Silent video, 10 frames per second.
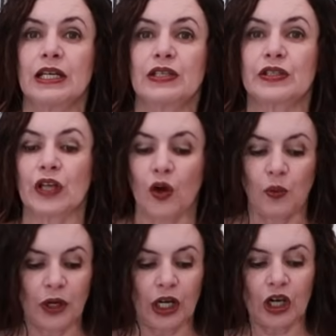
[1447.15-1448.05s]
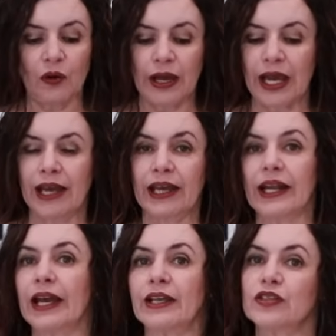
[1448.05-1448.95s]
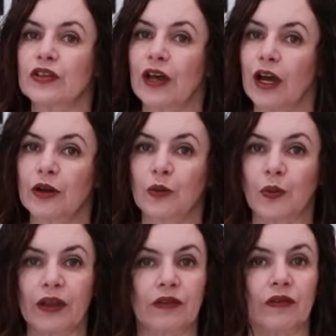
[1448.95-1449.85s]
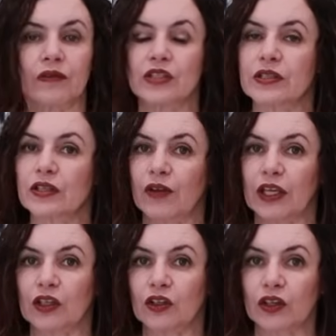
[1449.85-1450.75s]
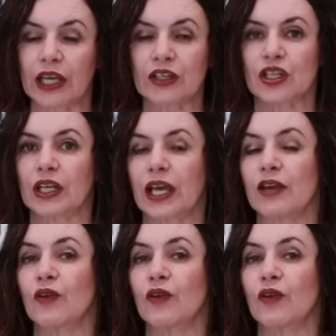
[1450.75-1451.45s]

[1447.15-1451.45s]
So we're gonna go ahead and do that with just a regular kitchen knife.